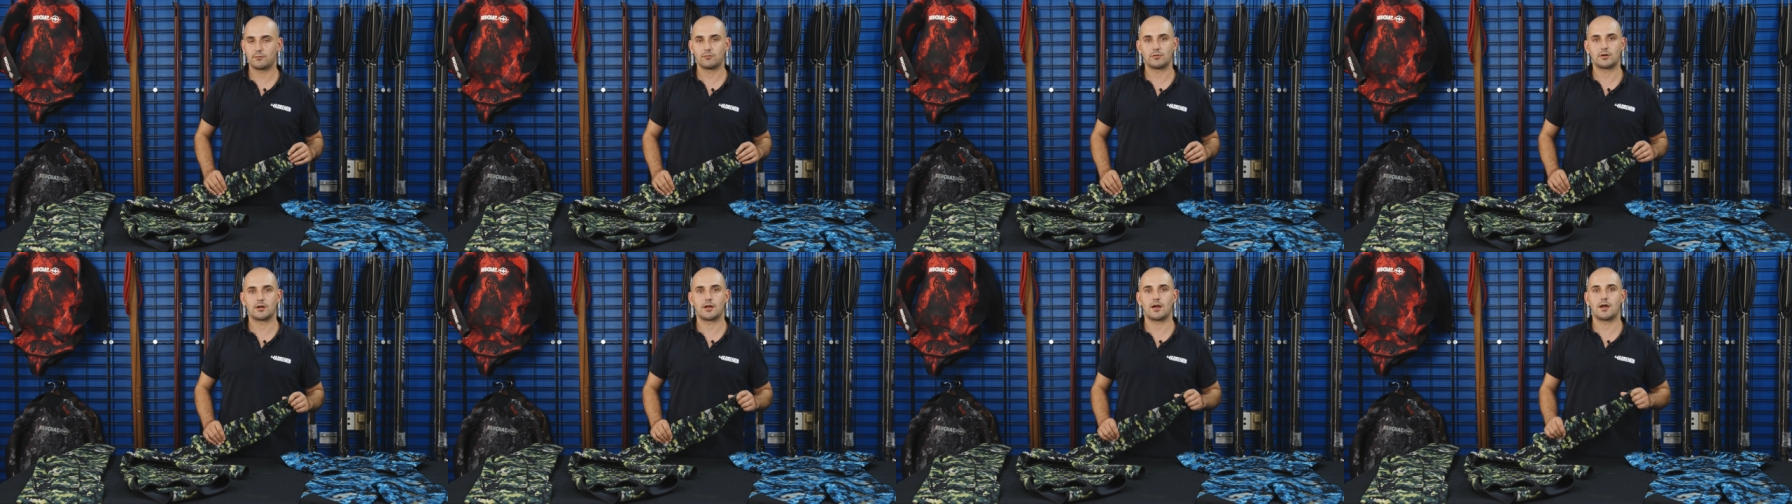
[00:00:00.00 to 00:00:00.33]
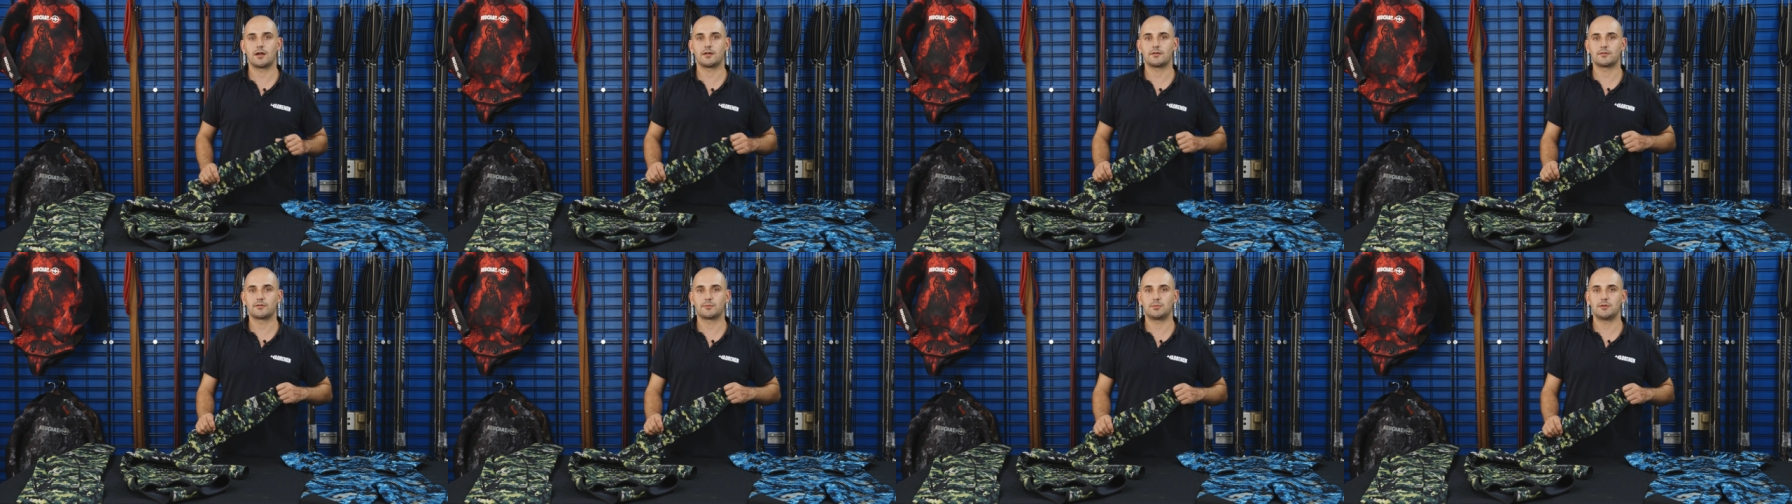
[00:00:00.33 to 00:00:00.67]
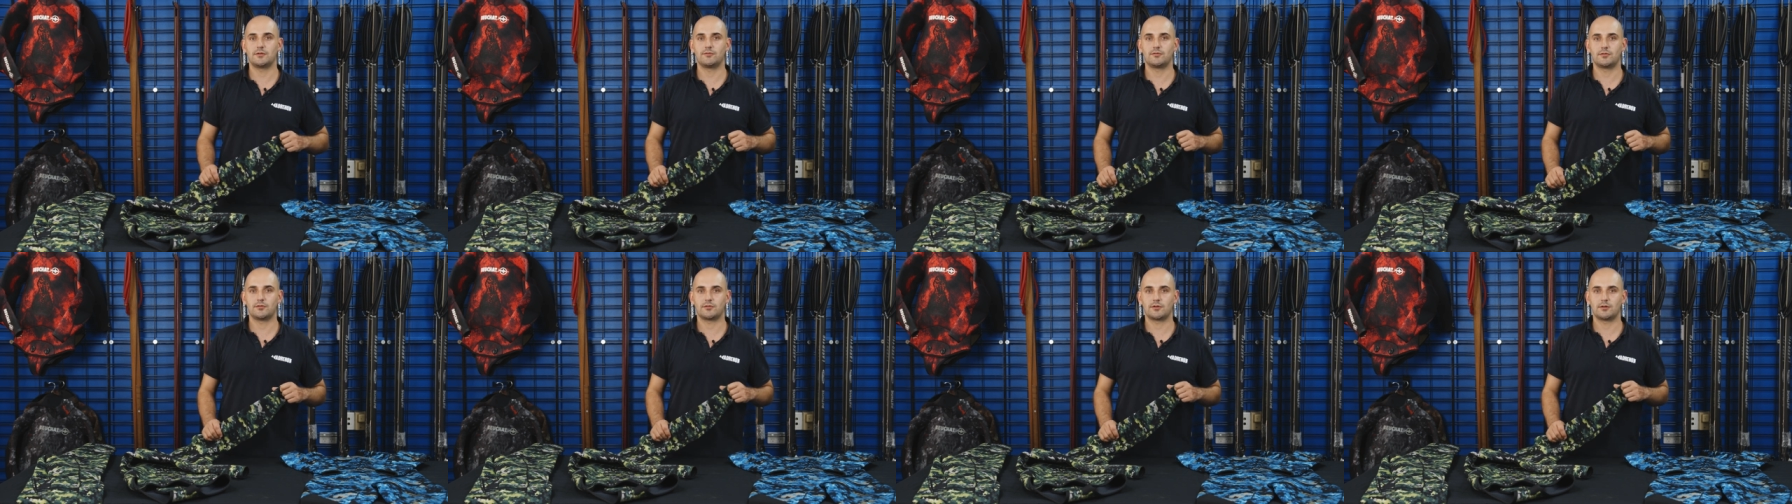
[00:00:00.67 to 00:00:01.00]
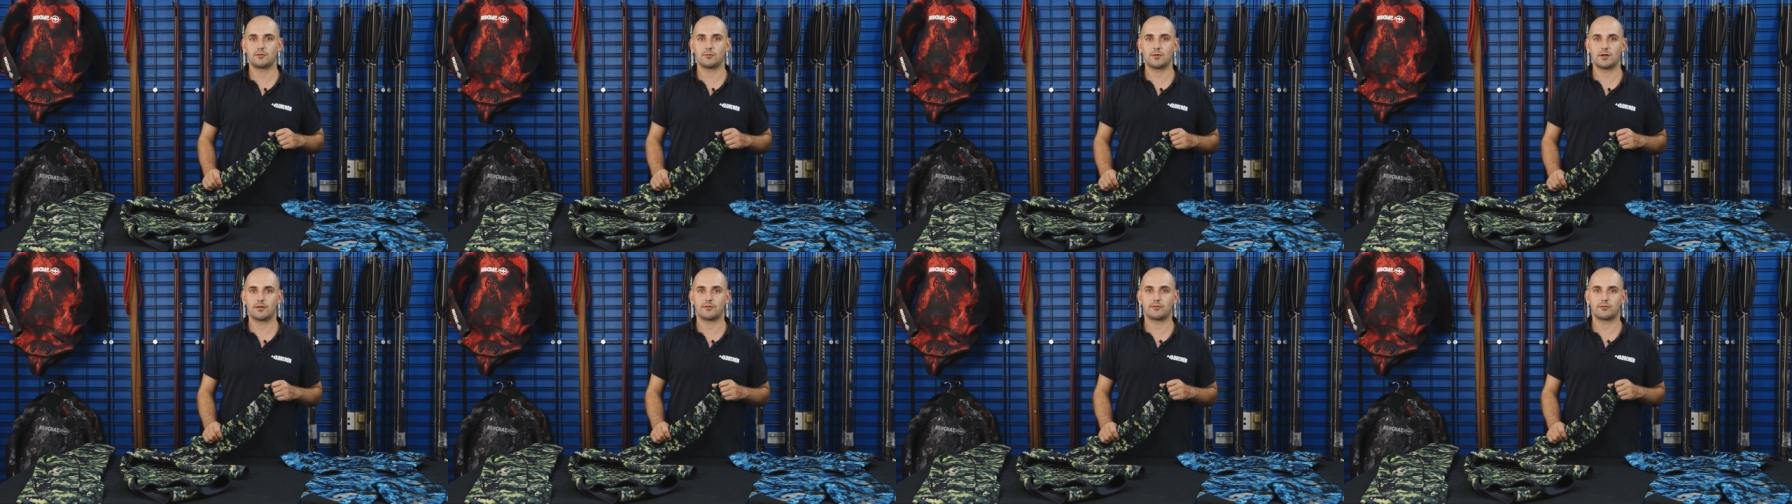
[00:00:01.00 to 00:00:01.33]
regarding
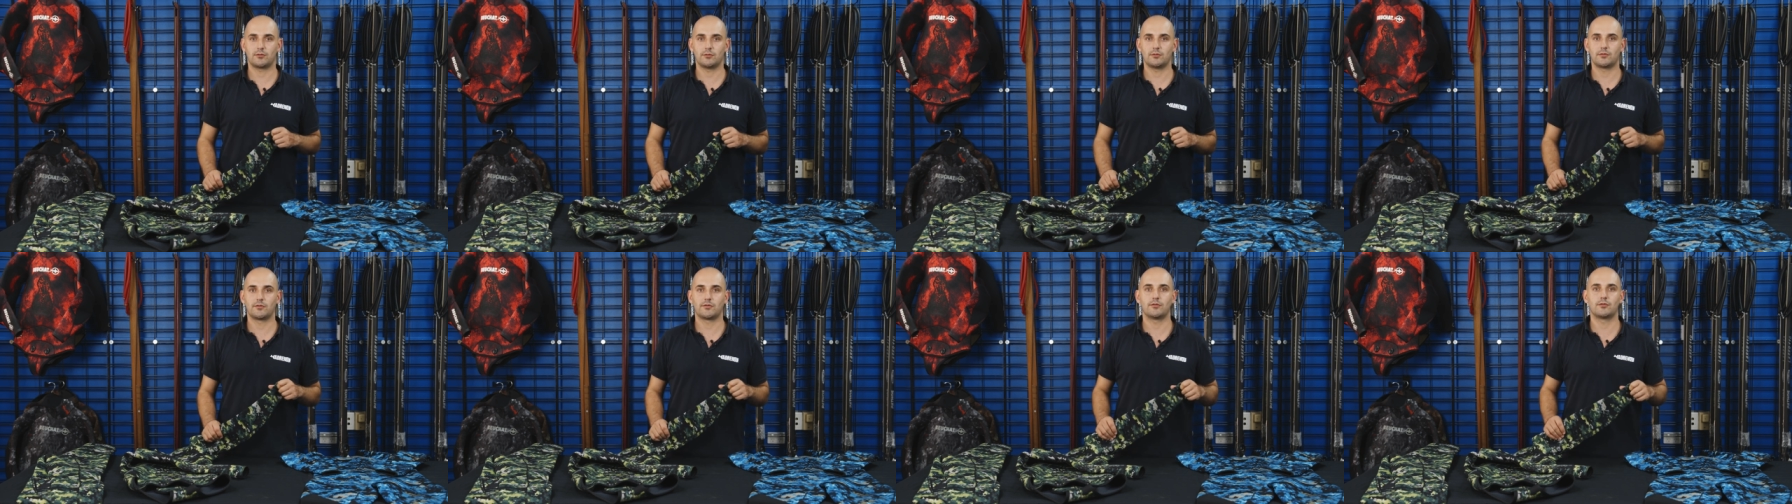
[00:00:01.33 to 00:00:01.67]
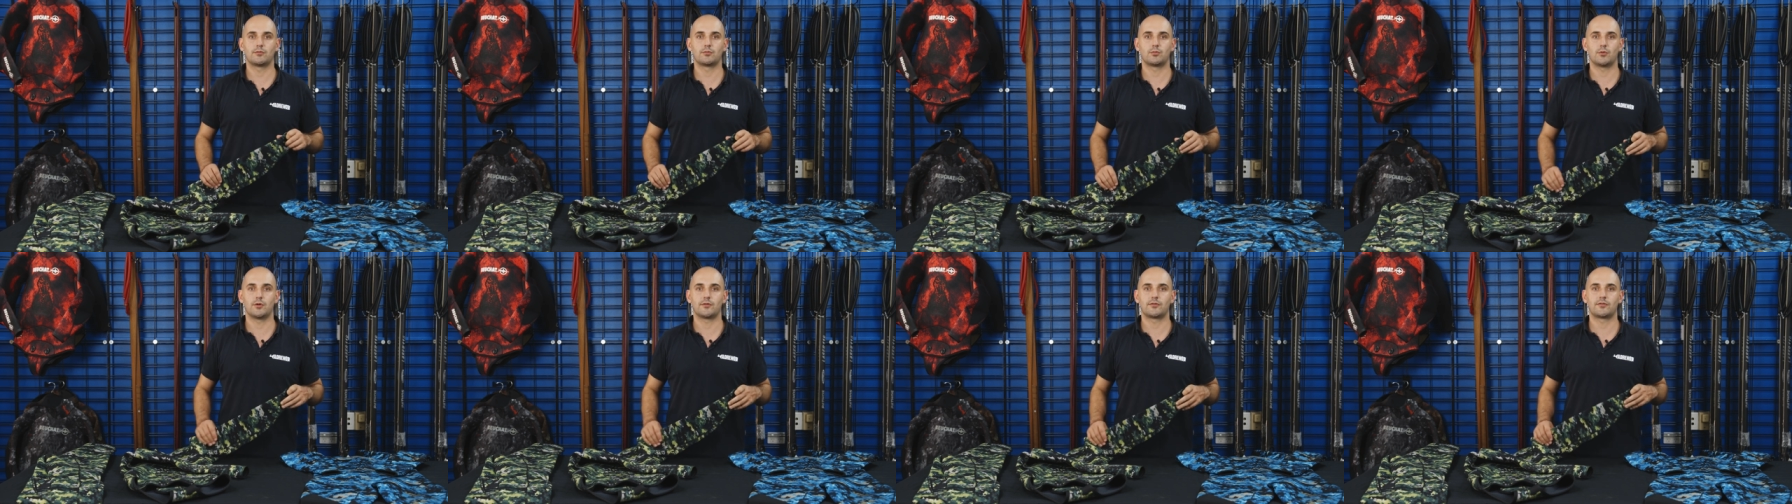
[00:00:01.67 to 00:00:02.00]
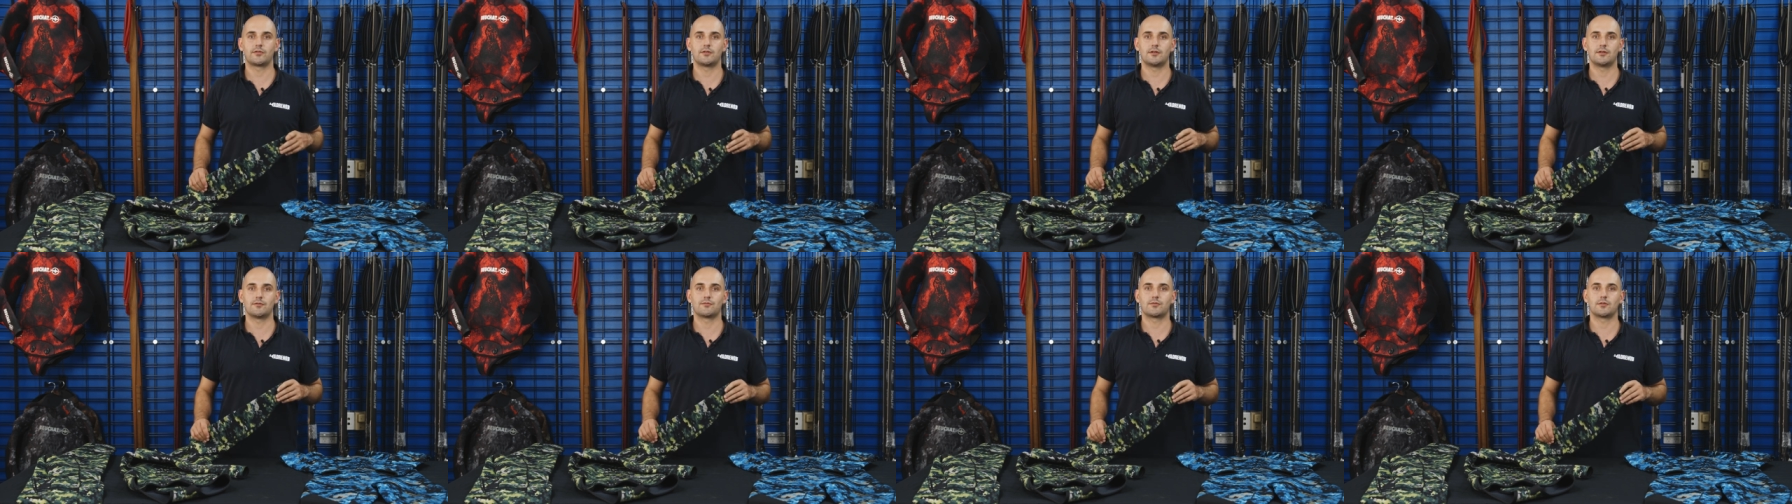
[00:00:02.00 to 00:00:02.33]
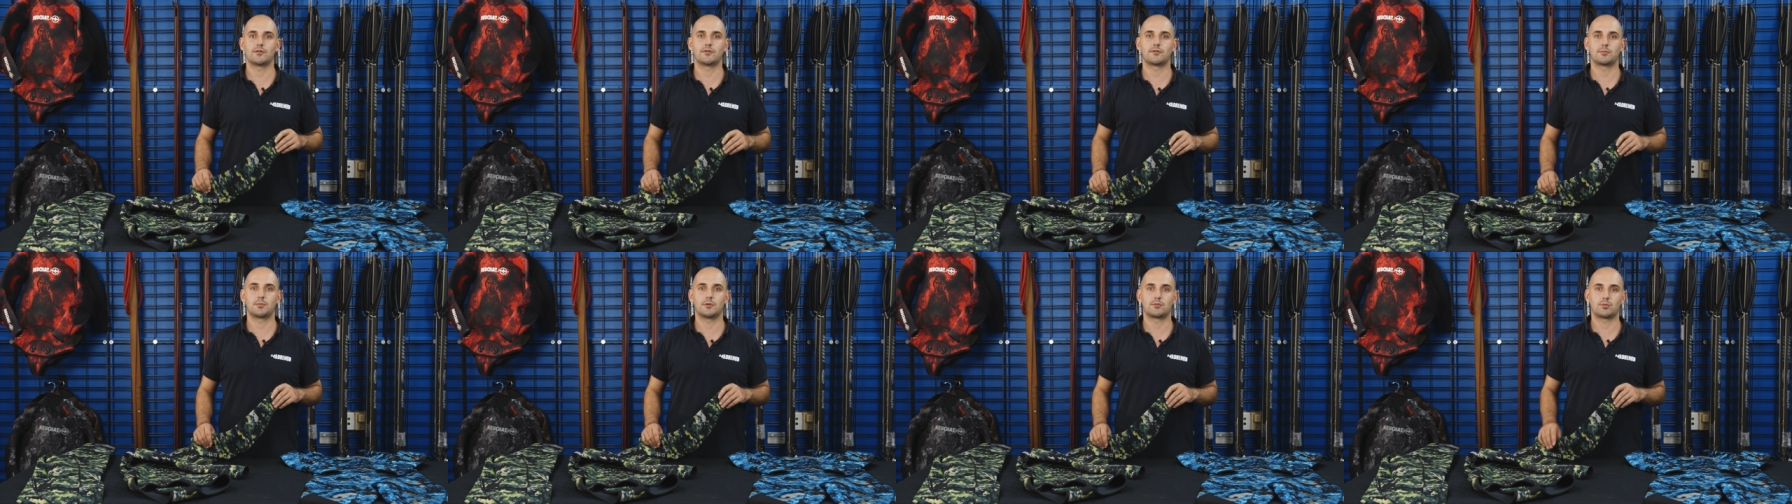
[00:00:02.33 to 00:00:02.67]
spearfishing wetsuits is what's the
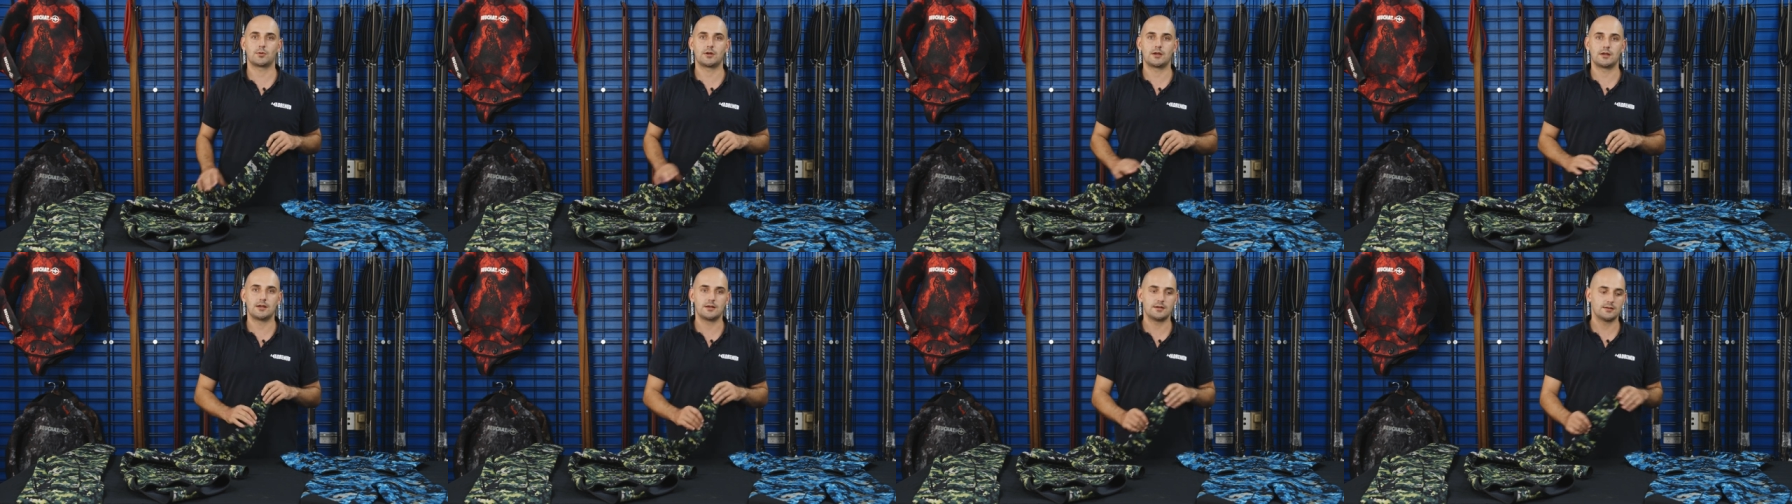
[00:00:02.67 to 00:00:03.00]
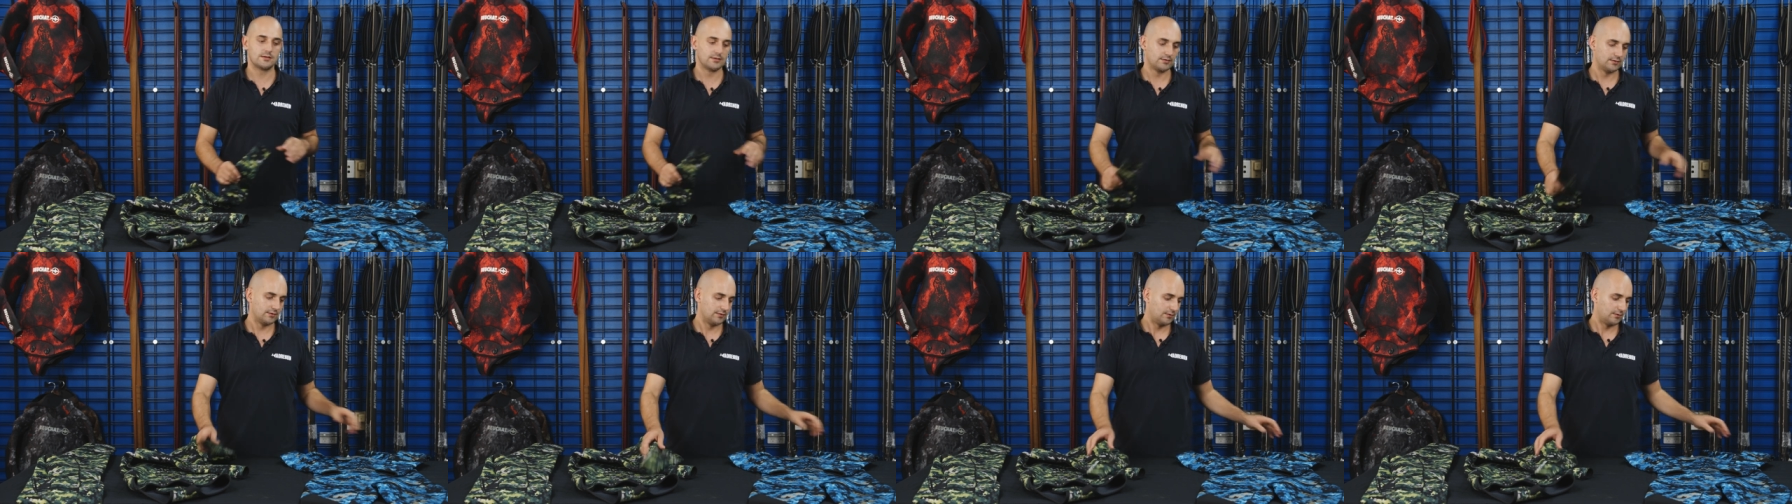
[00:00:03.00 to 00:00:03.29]
difference between